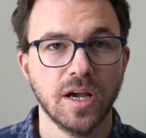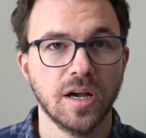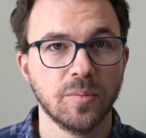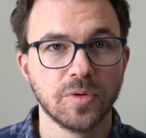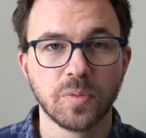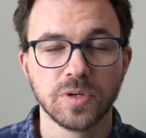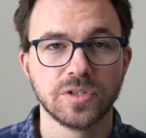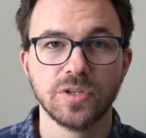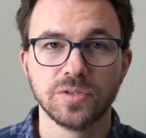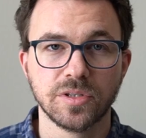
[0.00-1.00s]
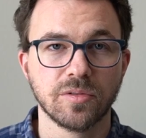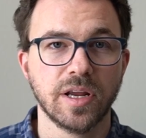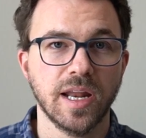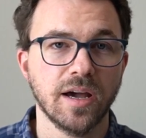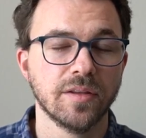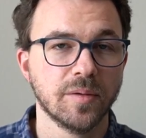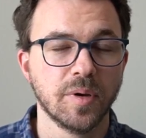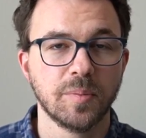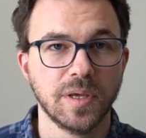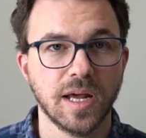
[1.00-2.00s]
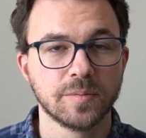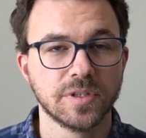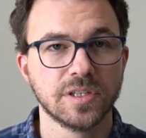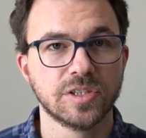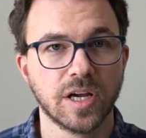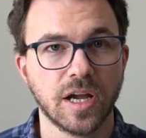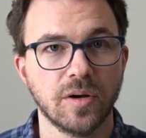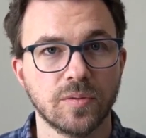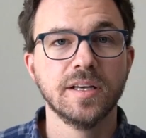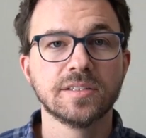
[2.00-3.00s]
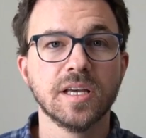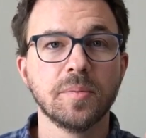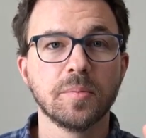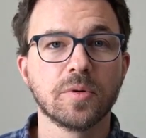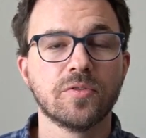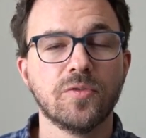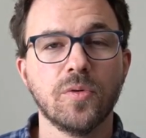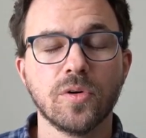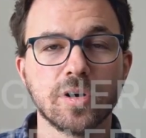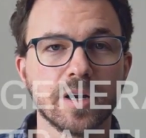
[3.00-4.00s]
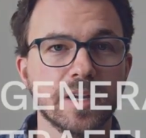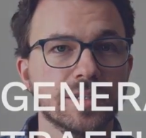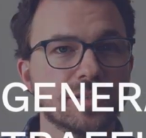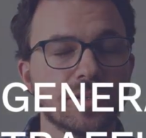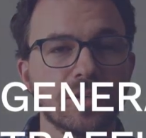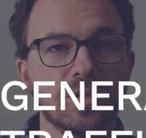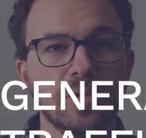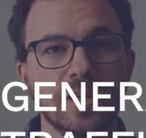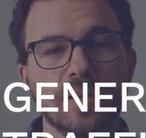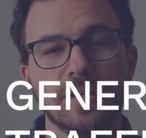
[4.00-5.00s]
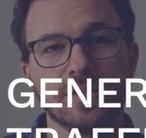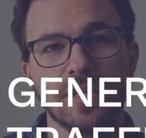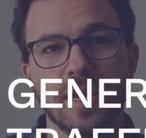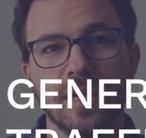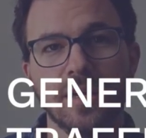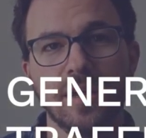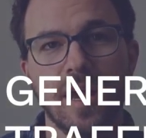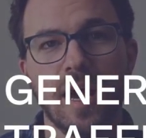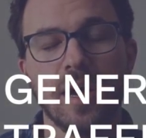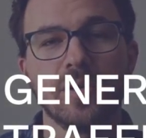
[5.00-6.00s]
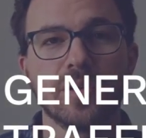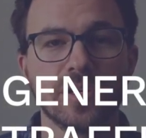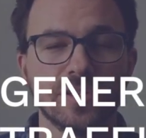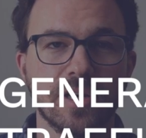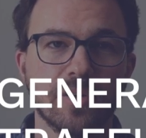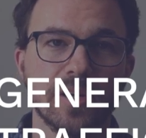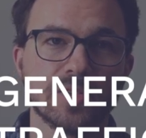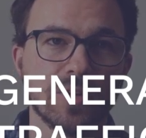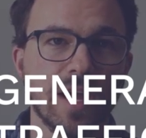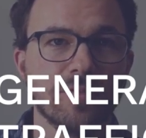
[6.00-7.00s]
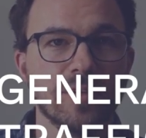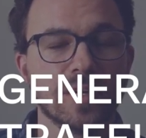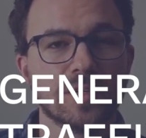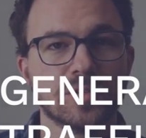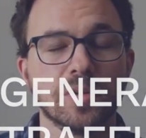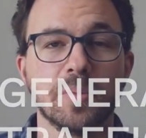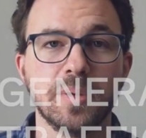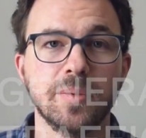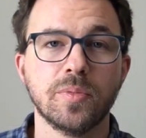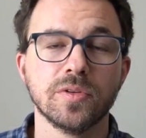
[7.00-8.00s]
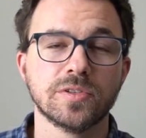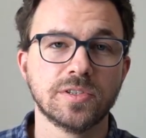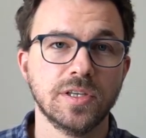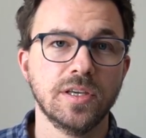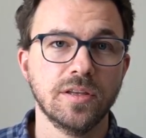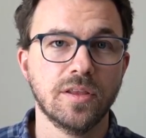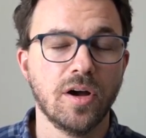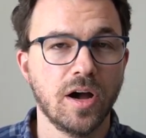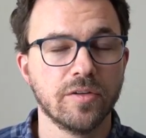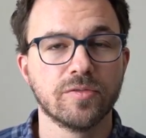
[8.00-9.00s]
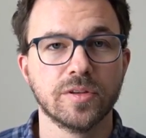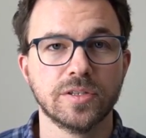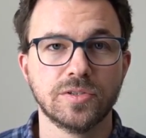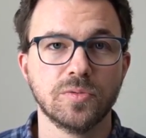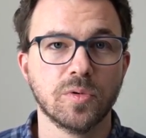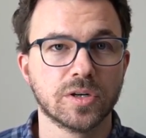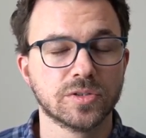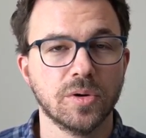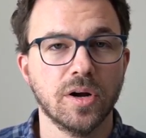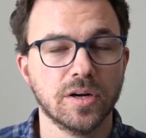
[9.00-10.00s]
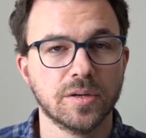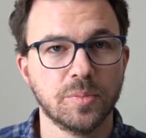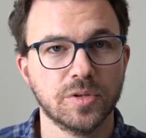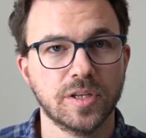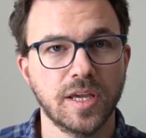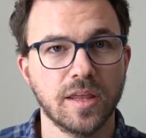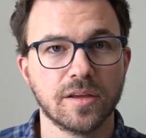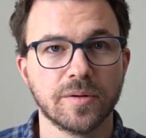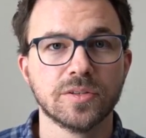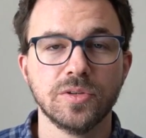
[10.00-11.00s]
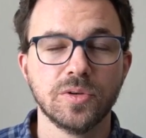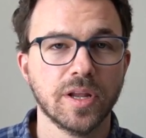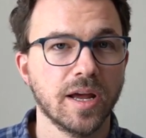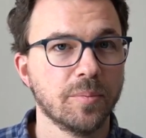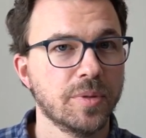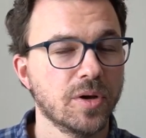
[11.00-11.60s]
um, with what you're using right now, that might be an option to check out. Step number four is you need to decide how you're going to generate traffic so that people see the offer that you work so hard to put together. So you could